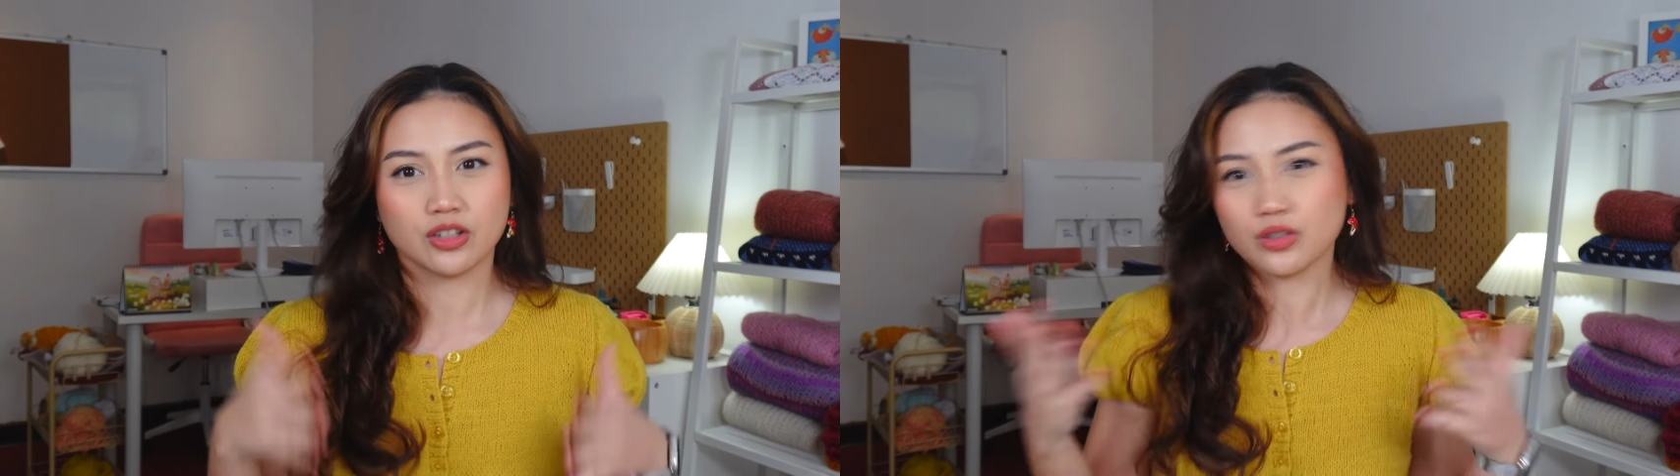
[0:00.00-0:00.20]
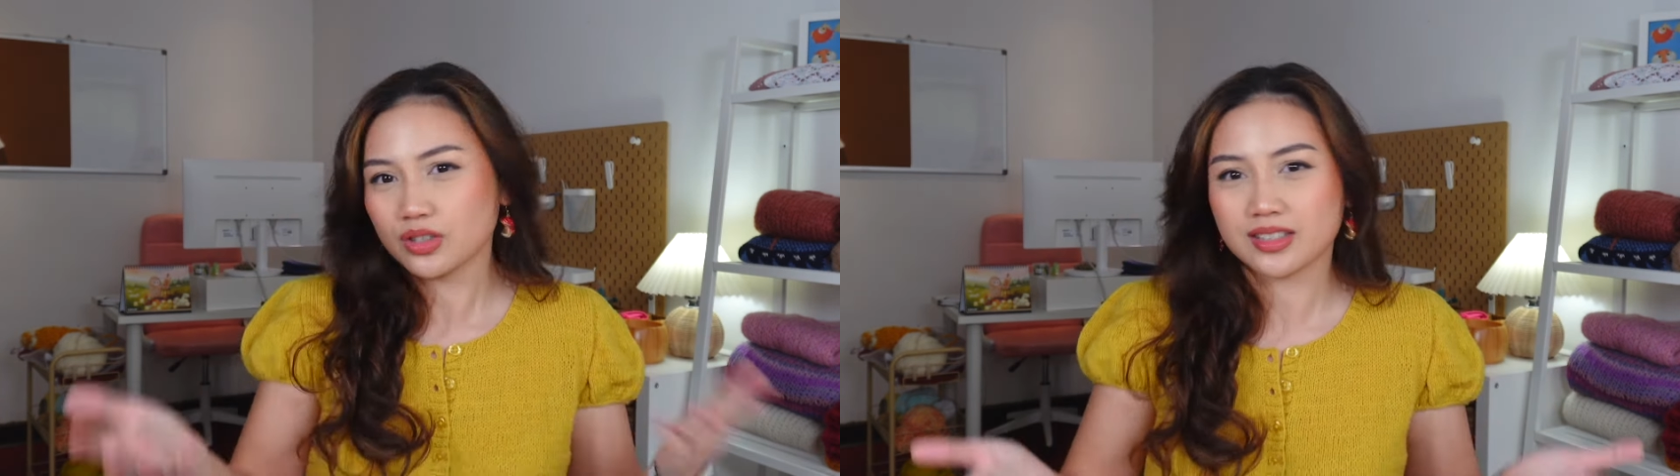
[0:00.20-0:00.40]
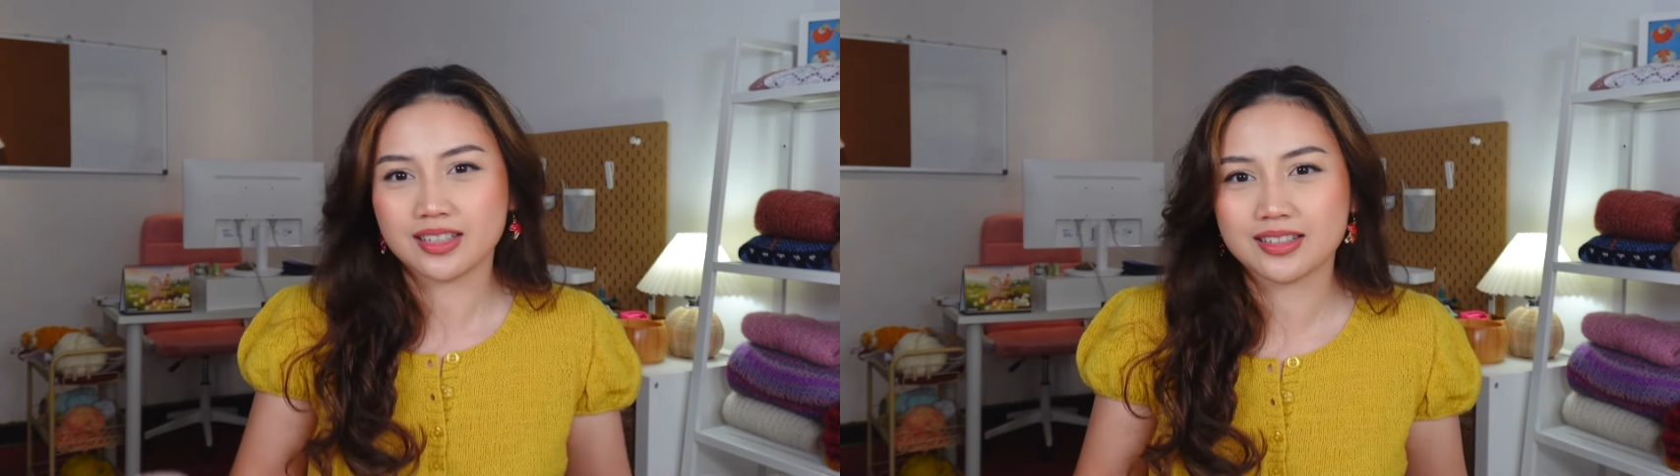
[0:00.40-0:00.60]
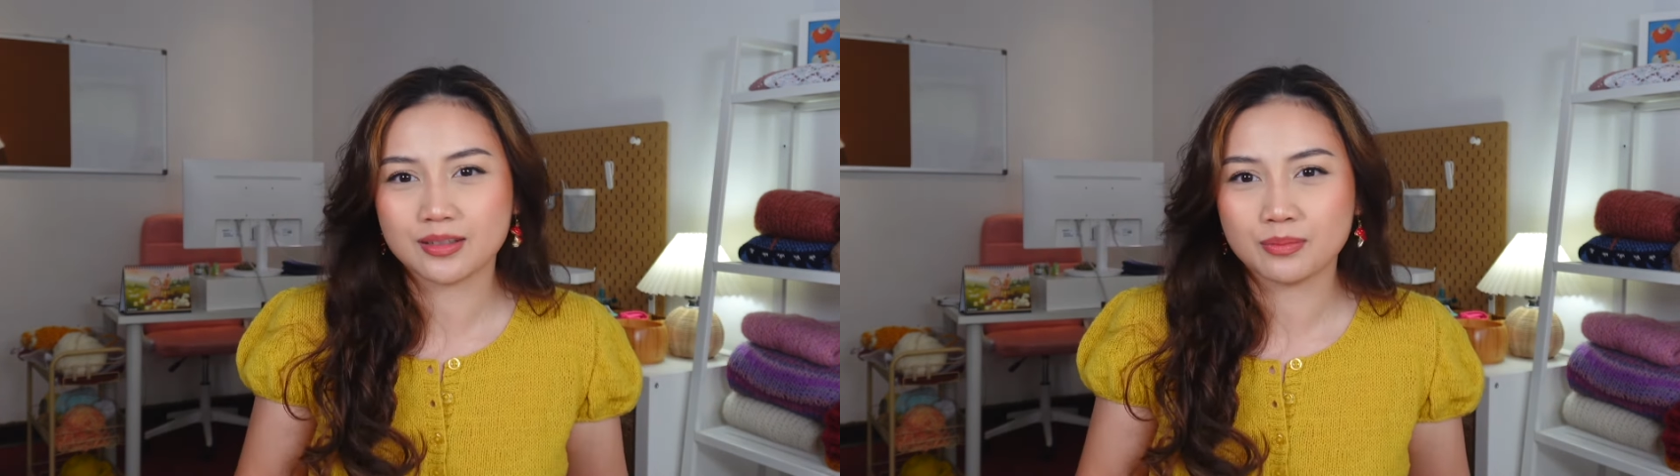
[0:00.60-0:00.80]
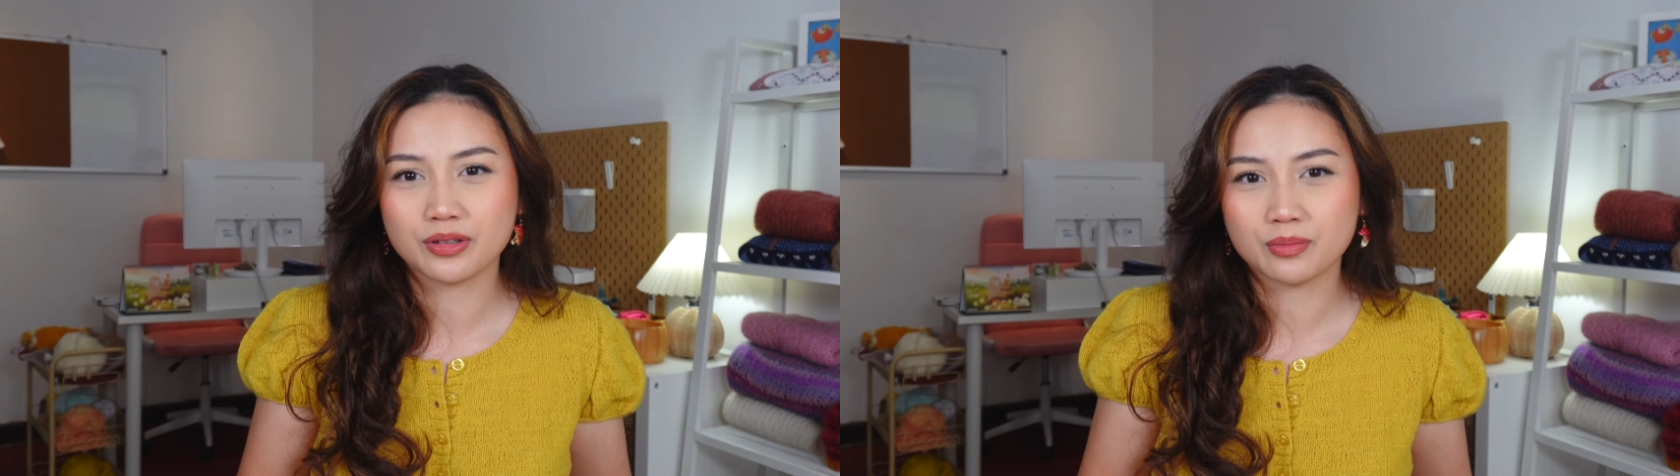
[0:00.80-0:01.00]
You just need a
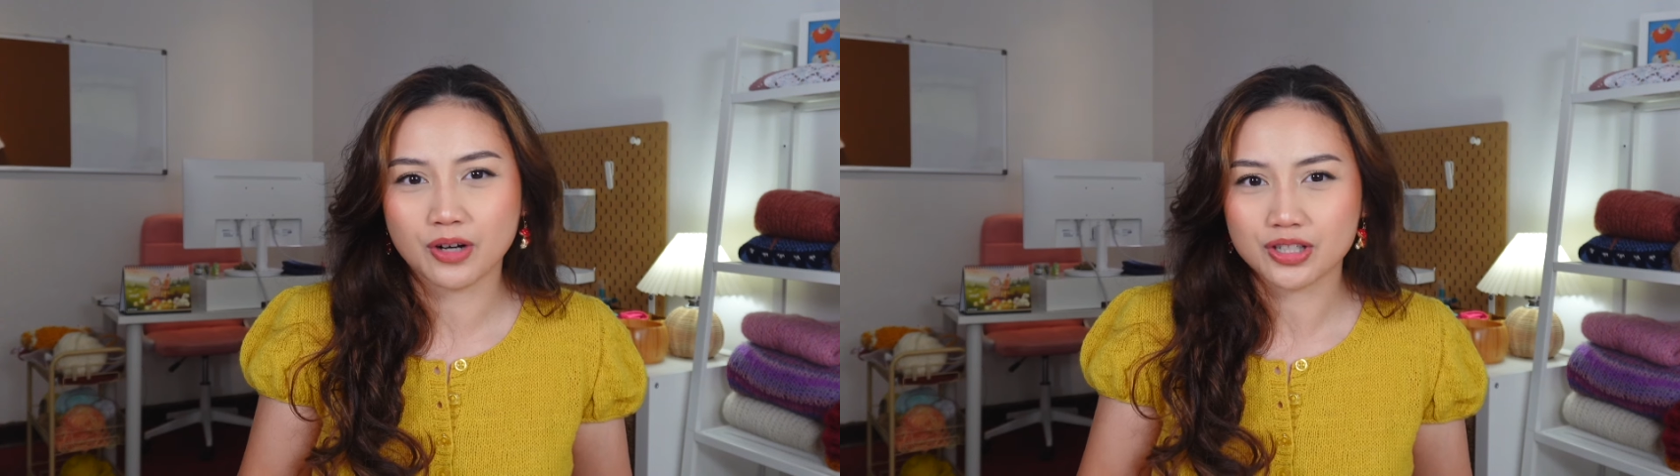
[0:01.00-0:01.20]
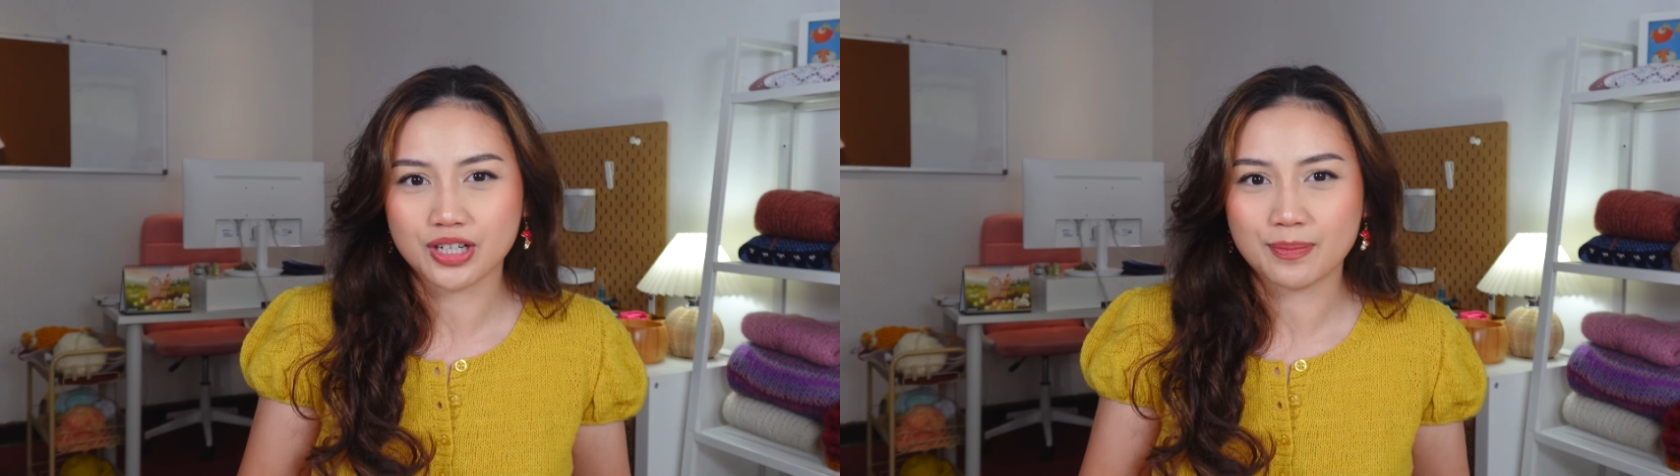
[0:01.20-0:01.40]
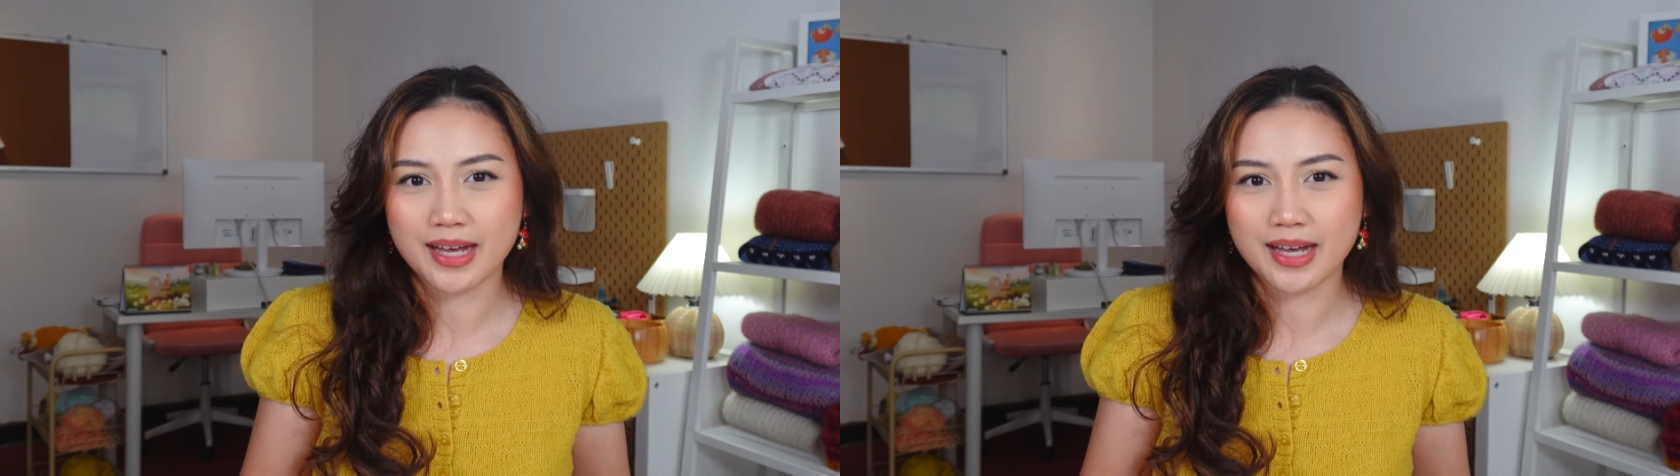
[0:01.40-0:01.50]
simple project